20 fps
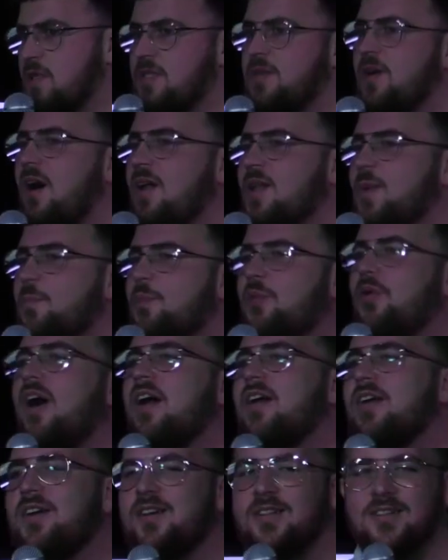It's called The
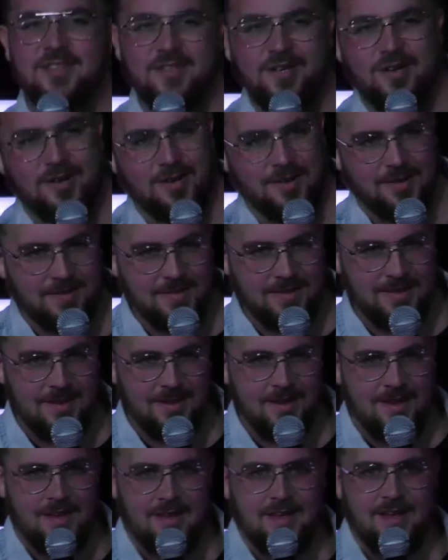Prodigal Son.
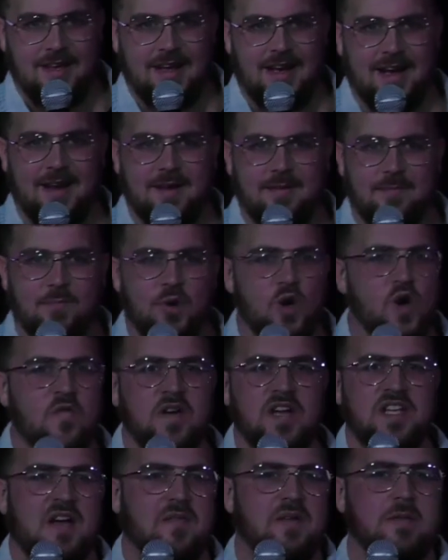And
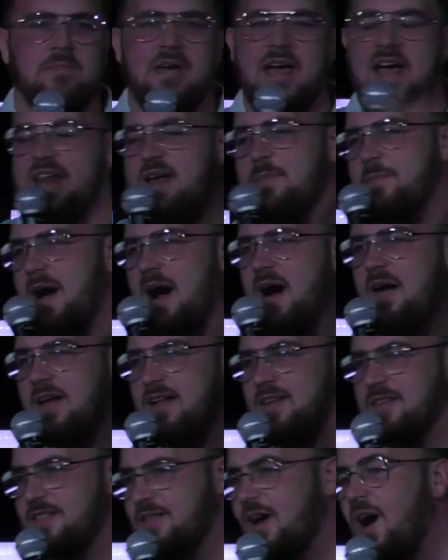movies have been made about
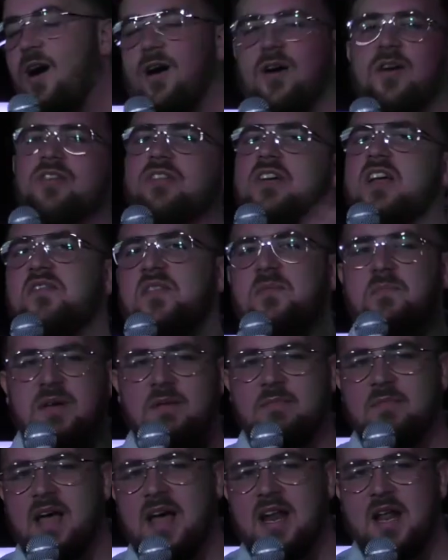it. Songs are even
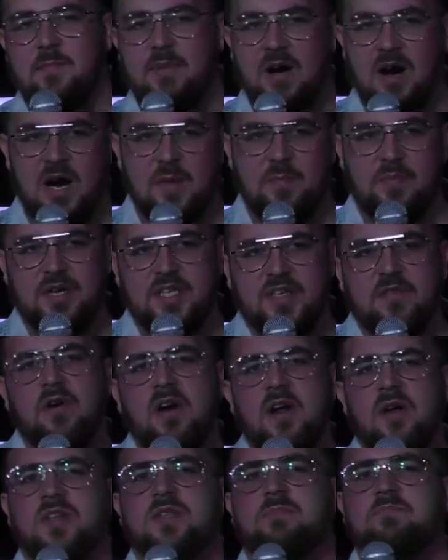being made about it. But it's
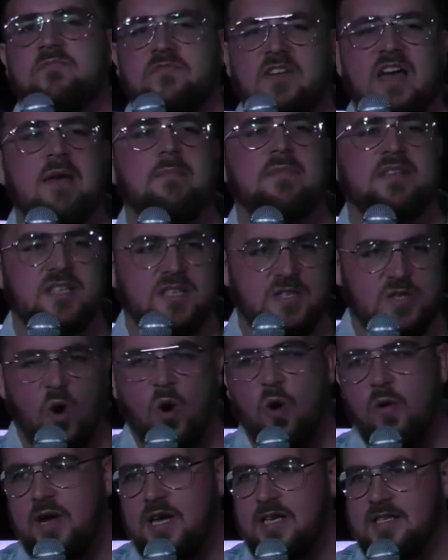one of those famous
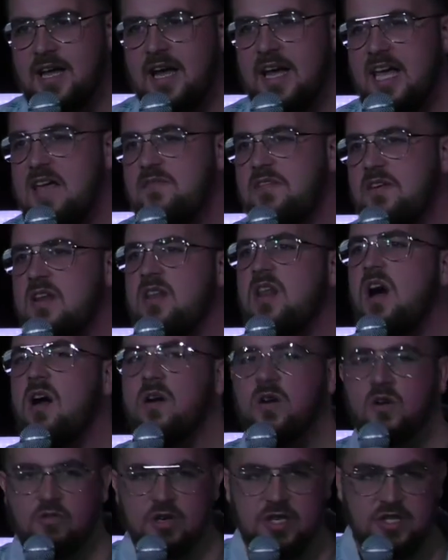stories that even
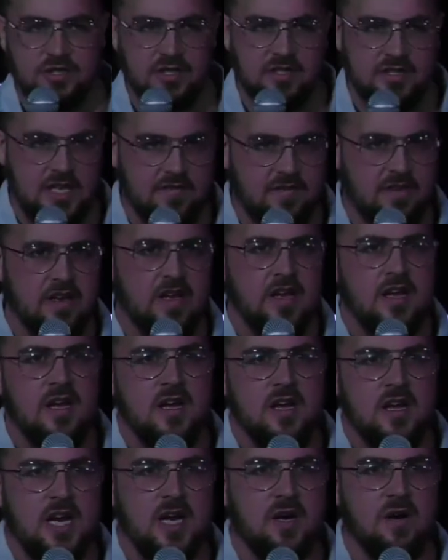non-Christians, even,
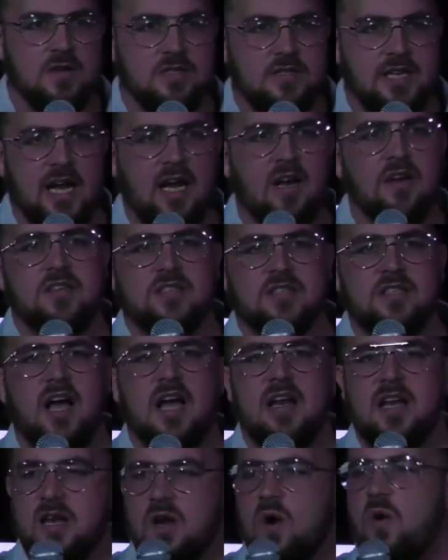you know, secular
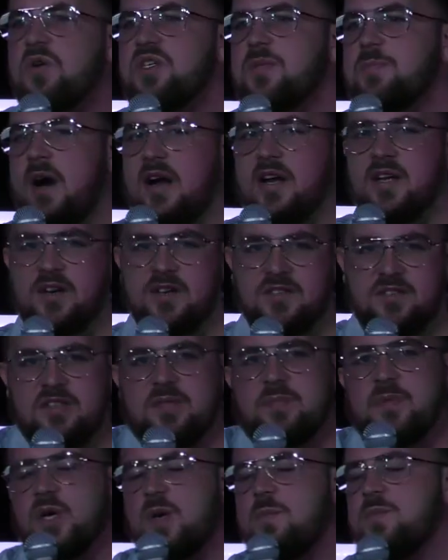society knows about it because it's
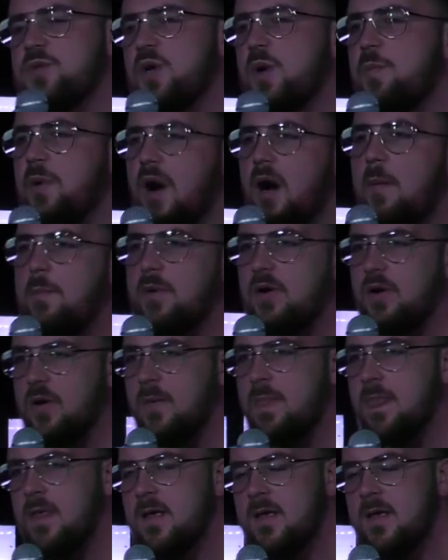just become so popular.